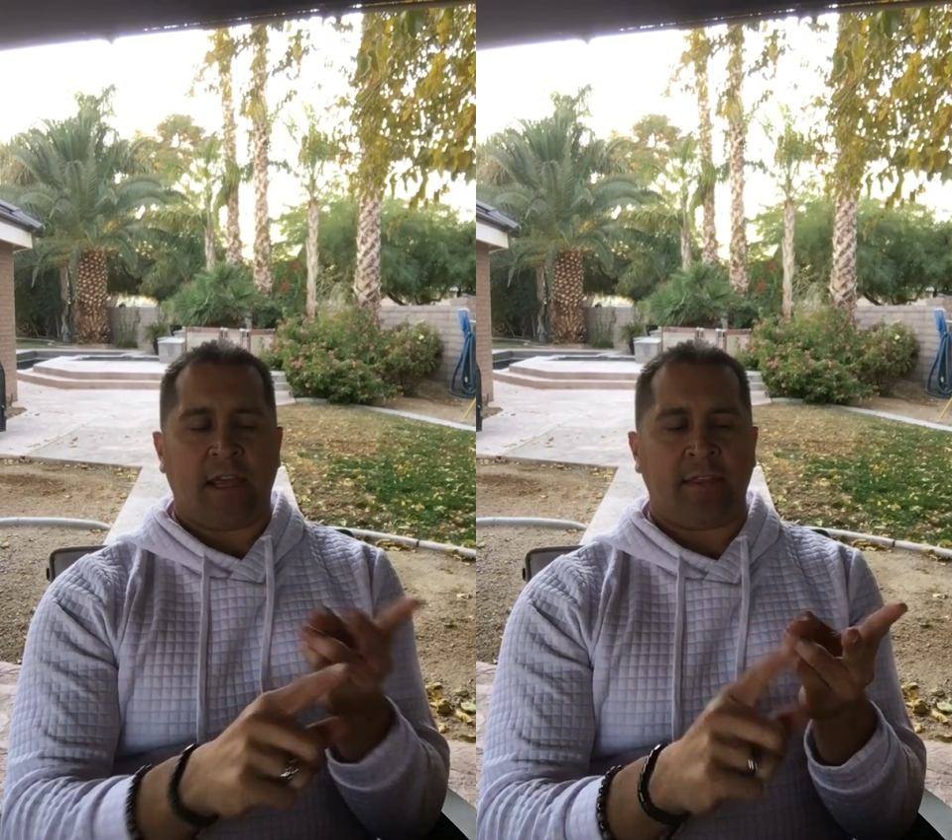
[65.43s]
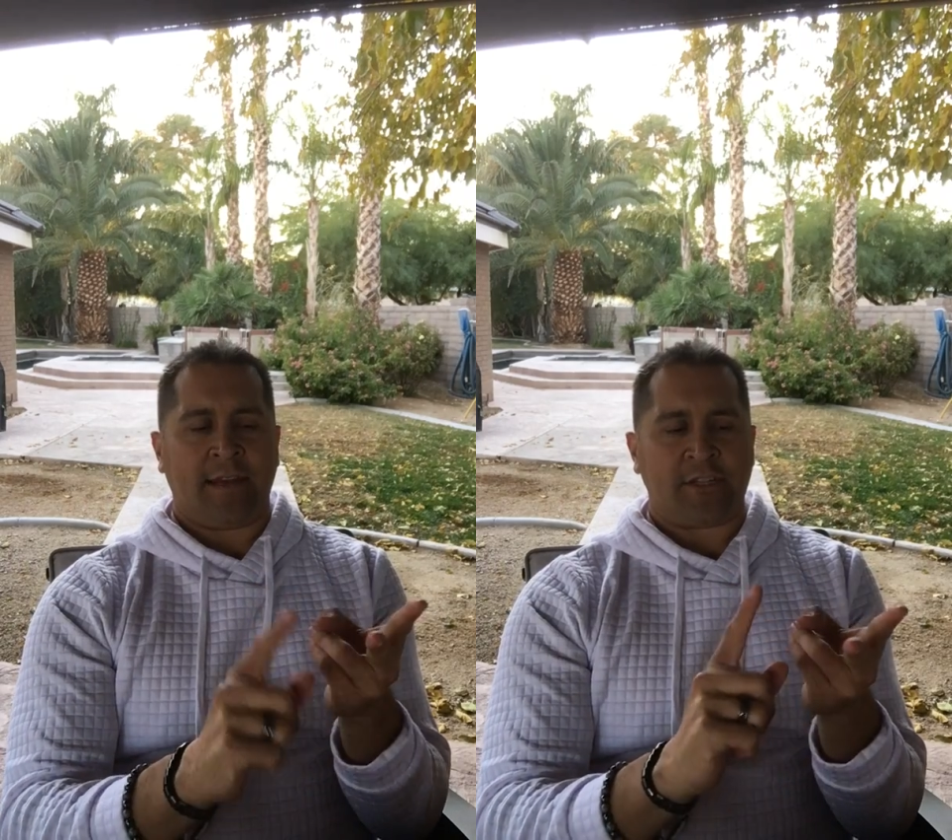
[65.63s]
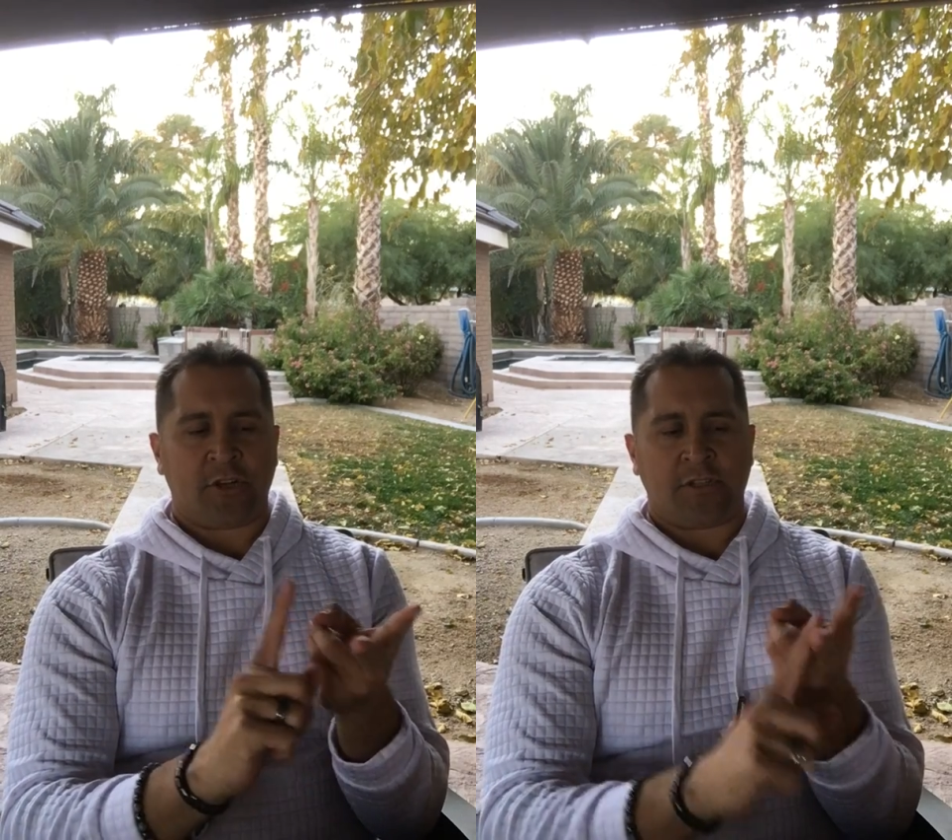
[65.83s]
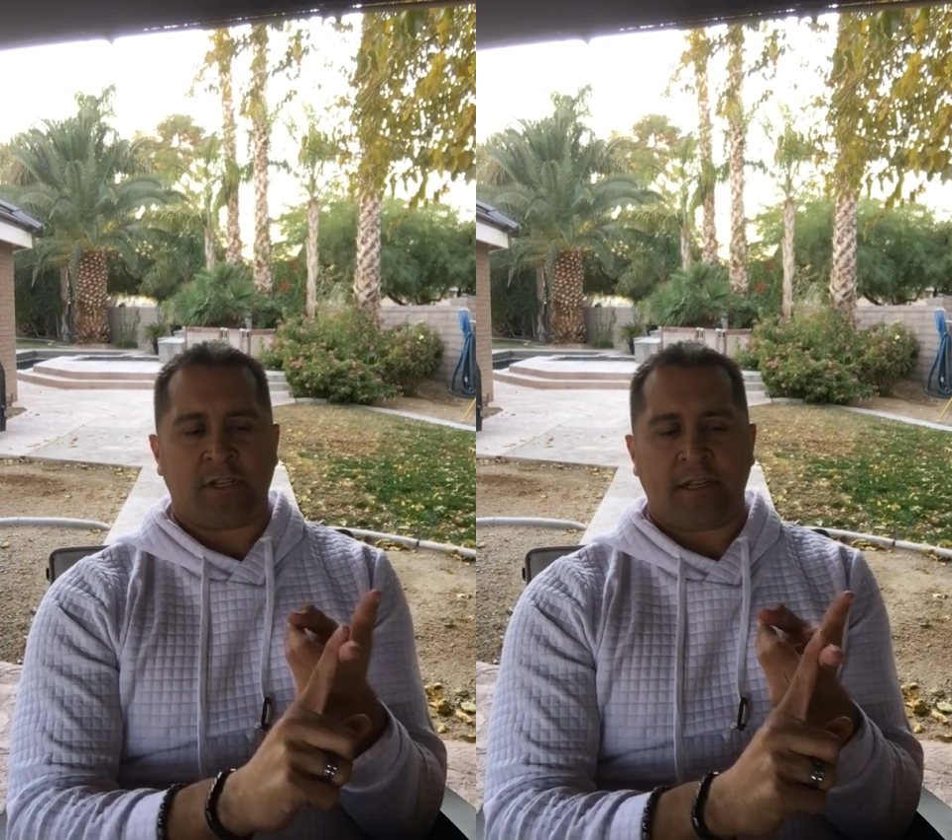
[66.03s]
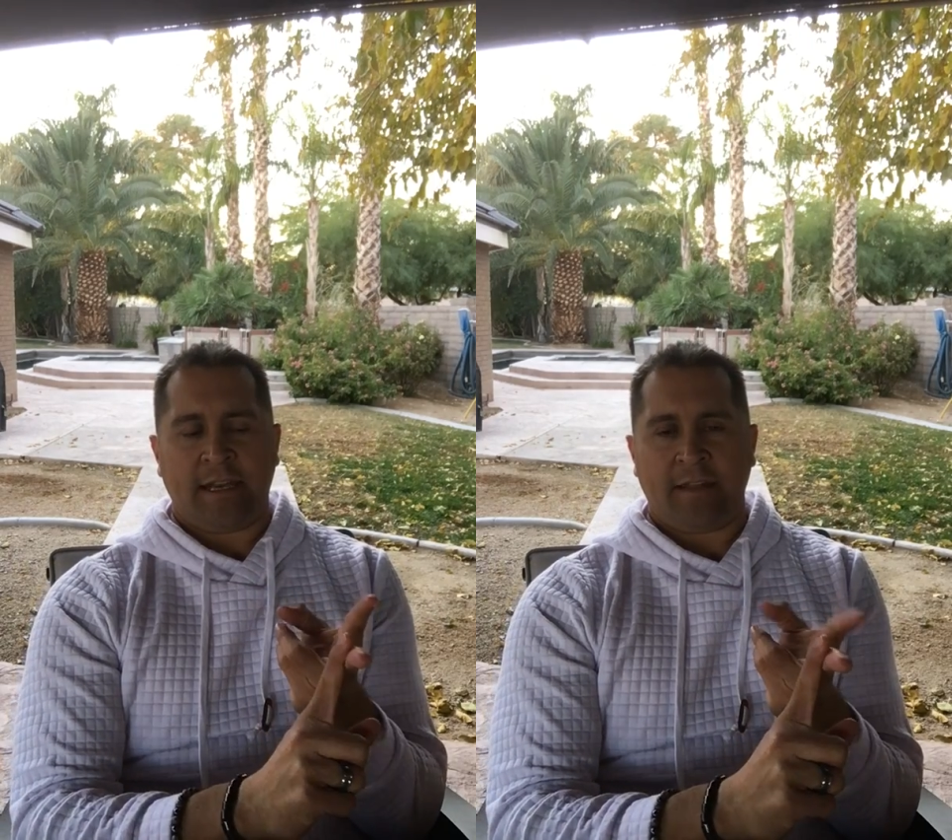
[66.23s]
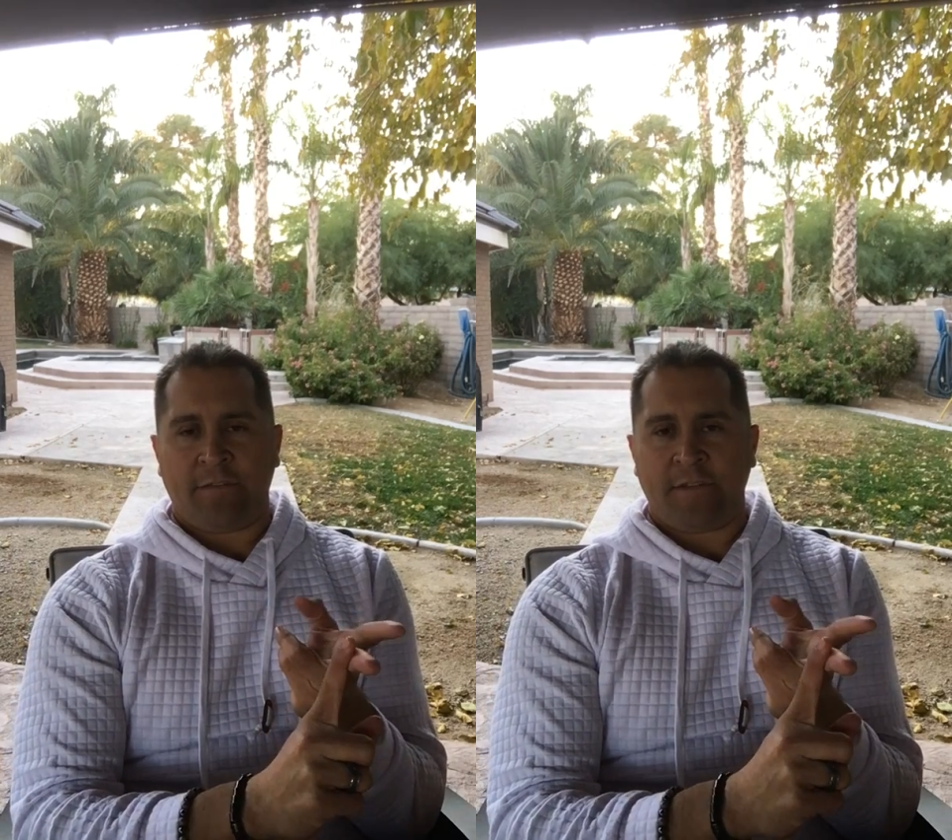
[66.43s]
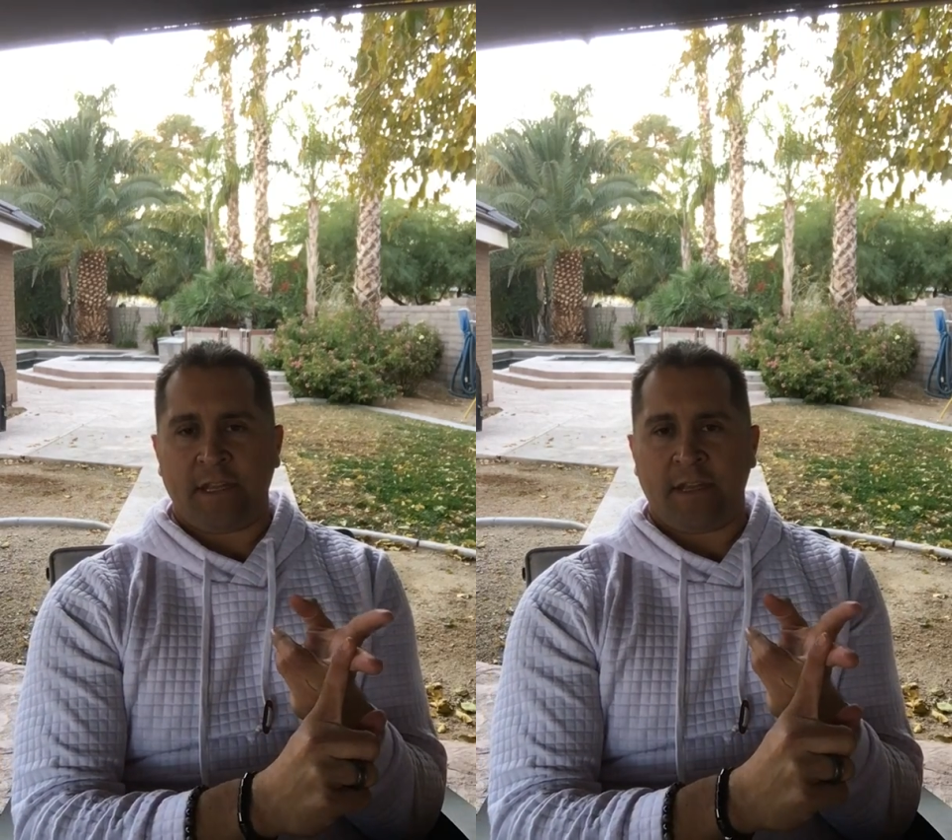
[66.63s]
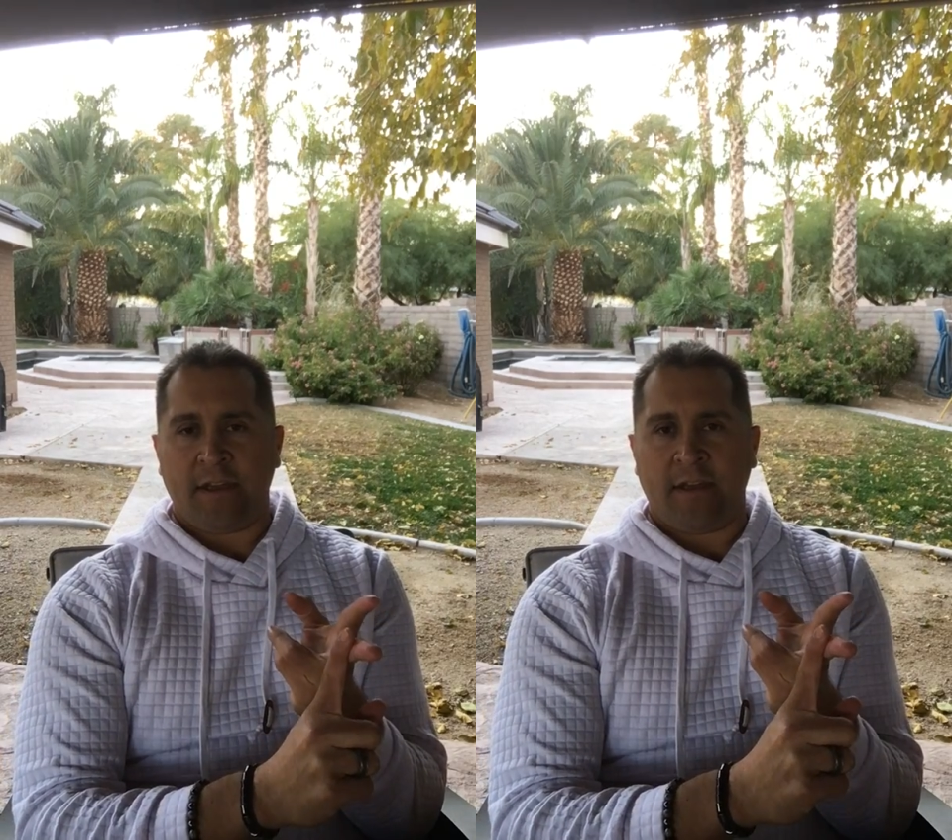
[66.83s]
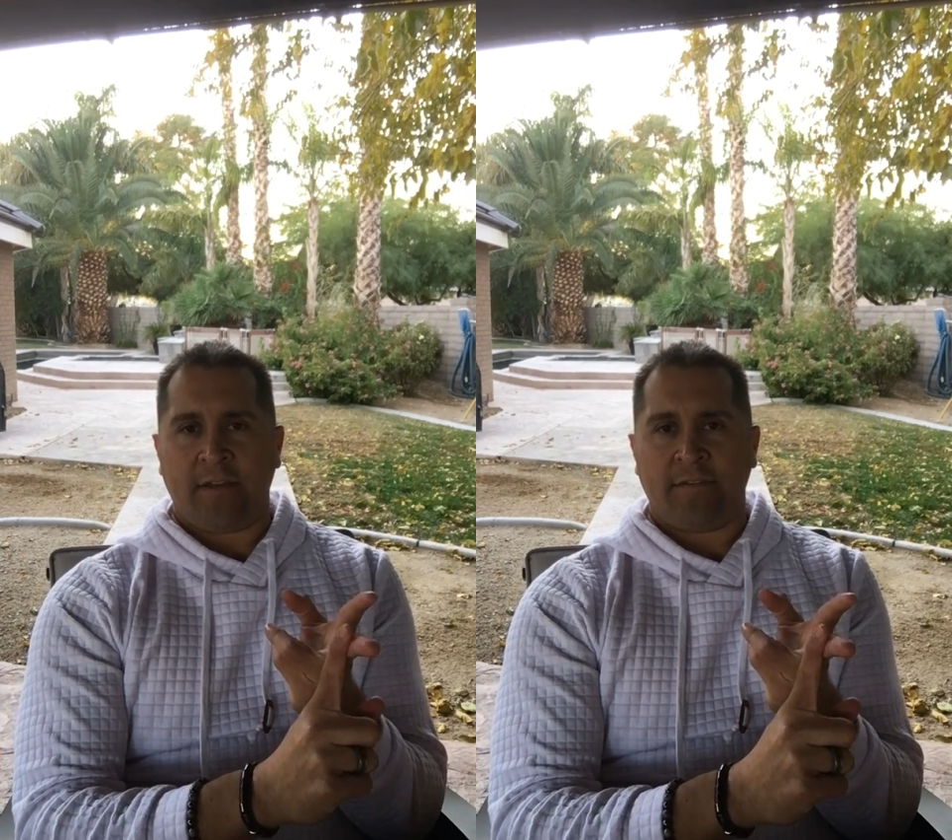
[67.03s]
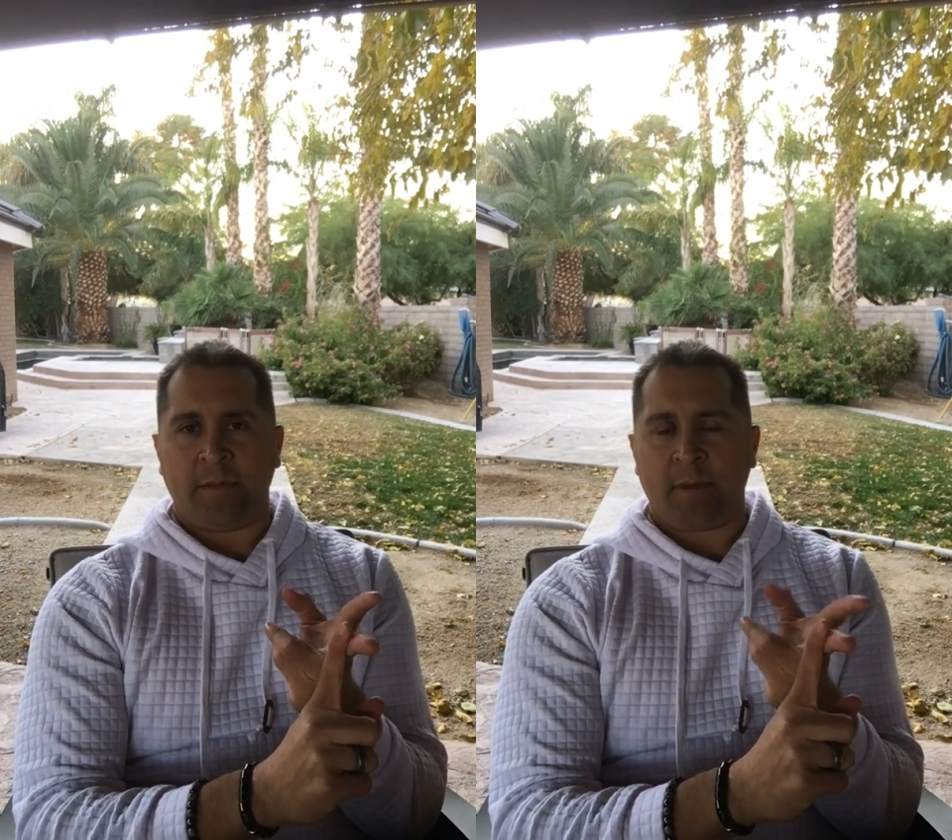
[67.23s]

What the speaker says: and then I charge a cleaning fee of,